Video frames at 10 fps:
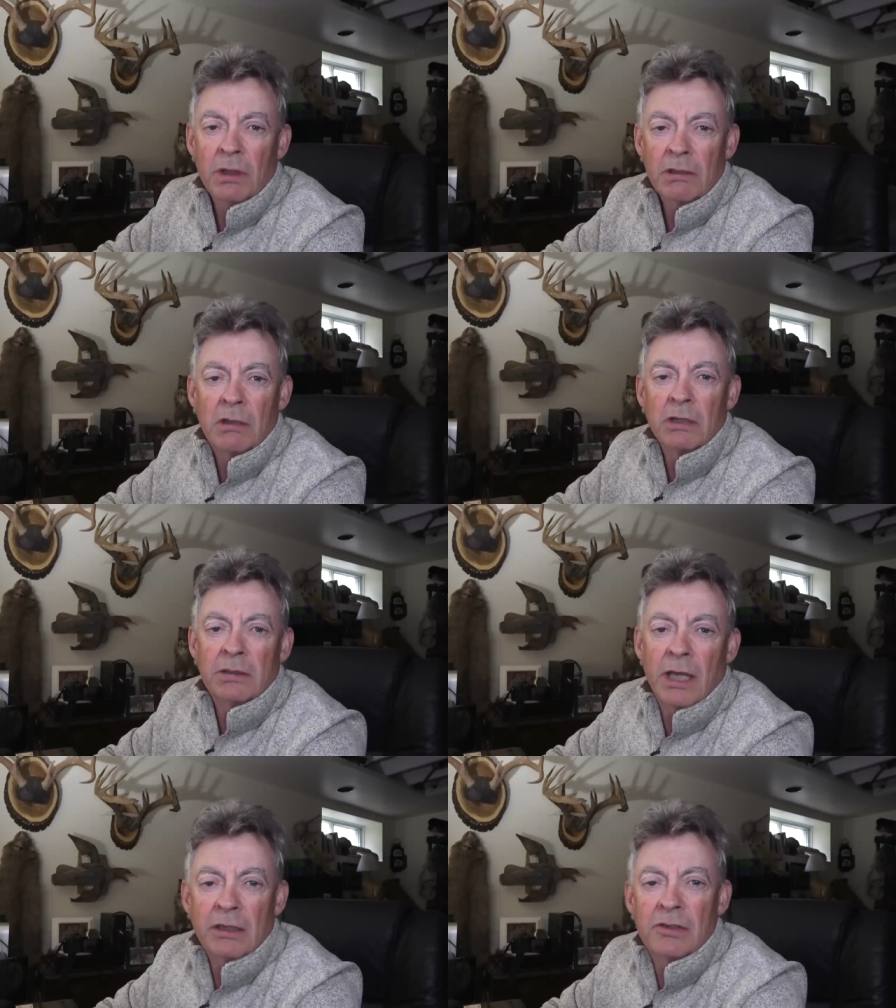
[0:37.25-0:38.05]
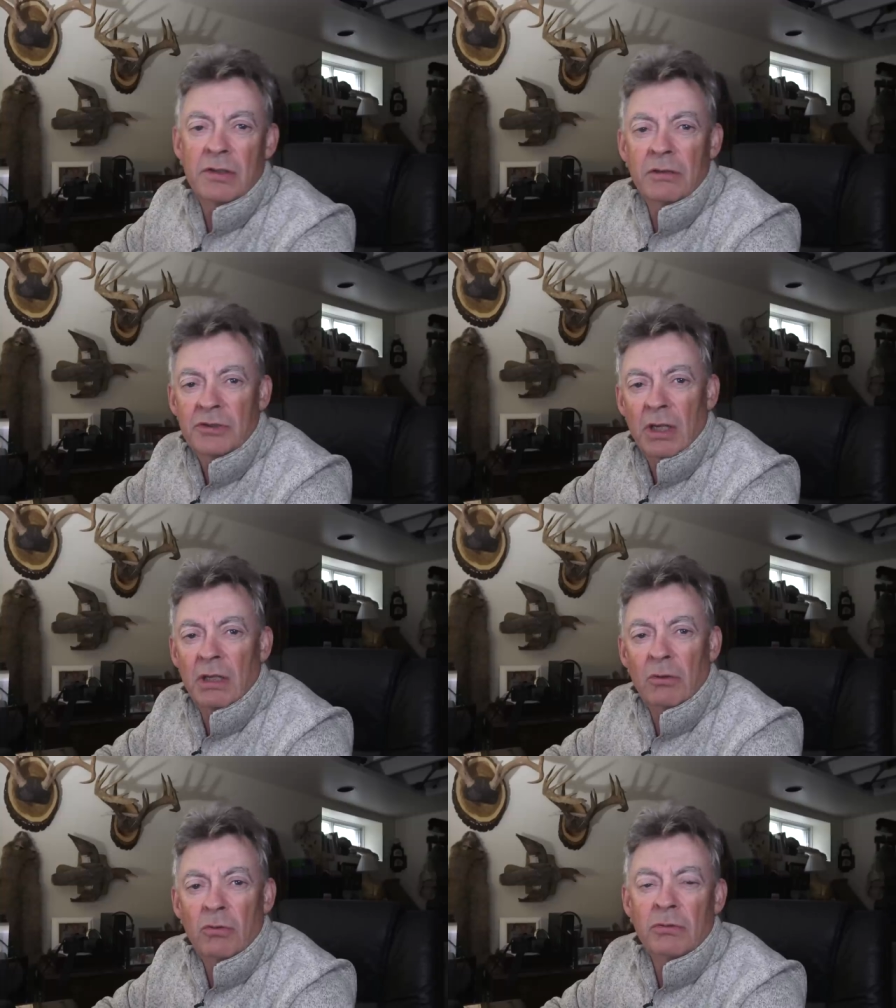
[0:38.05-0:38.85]
I contacted
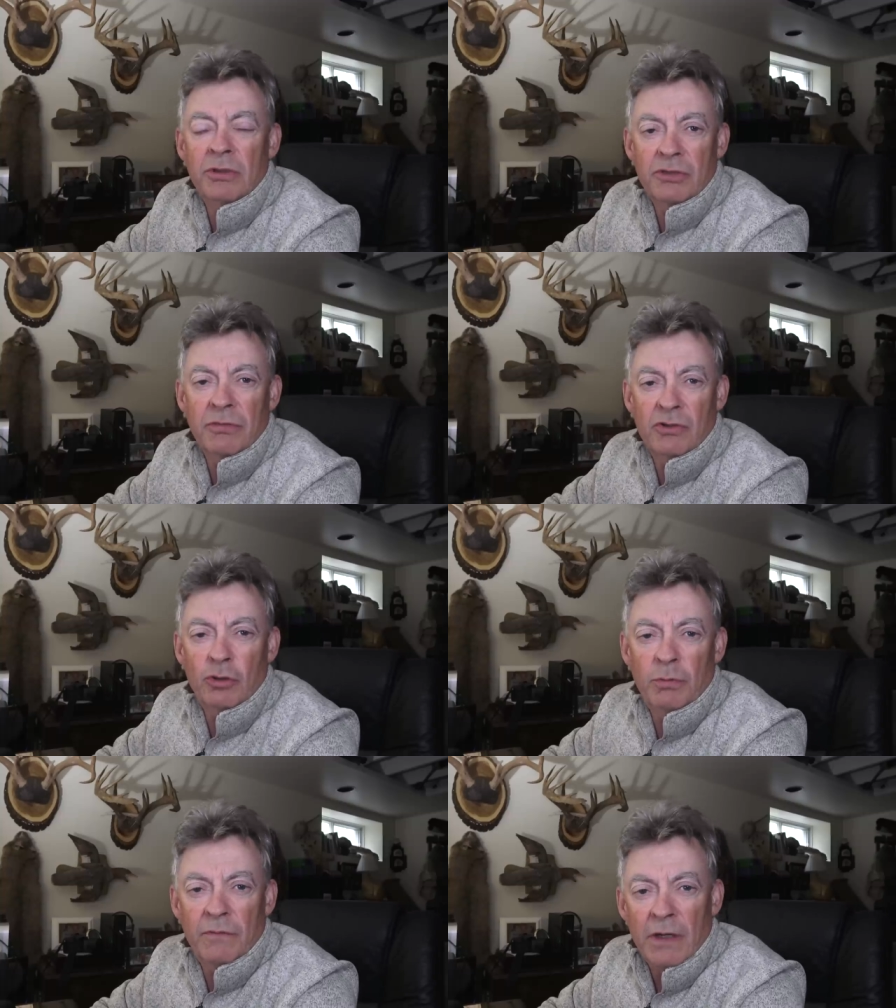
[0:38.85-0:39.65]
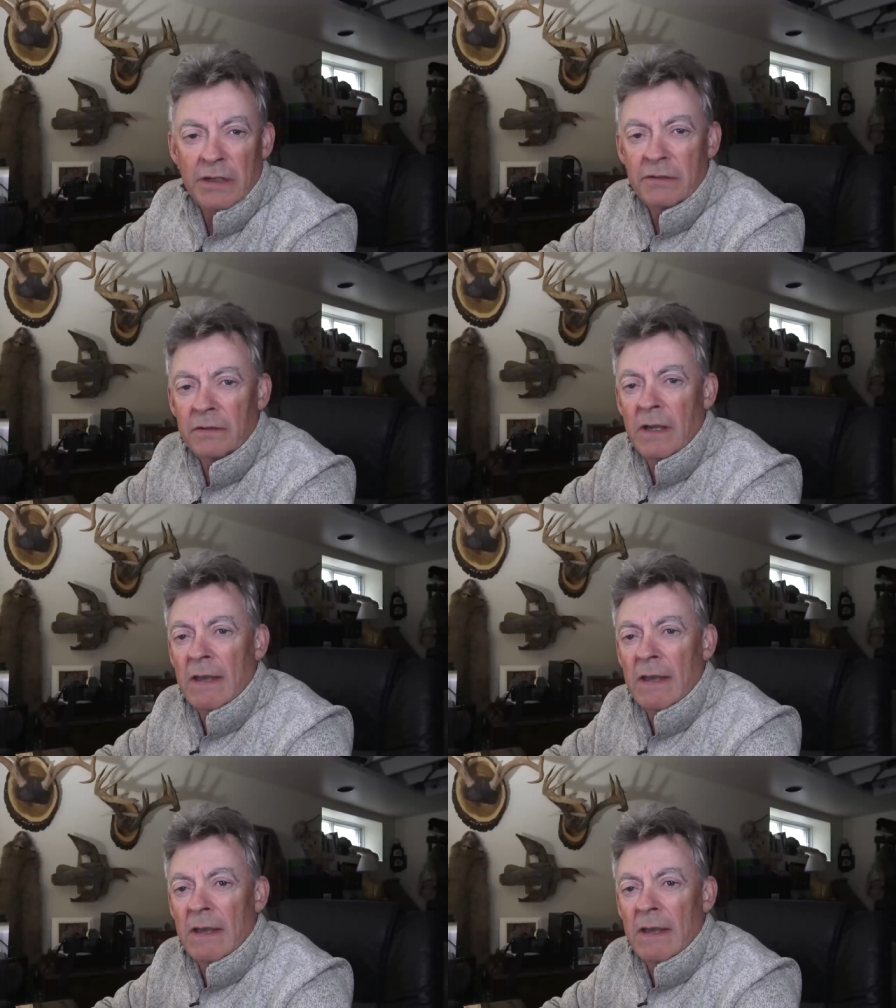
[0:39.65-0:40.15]
a local district supervisor.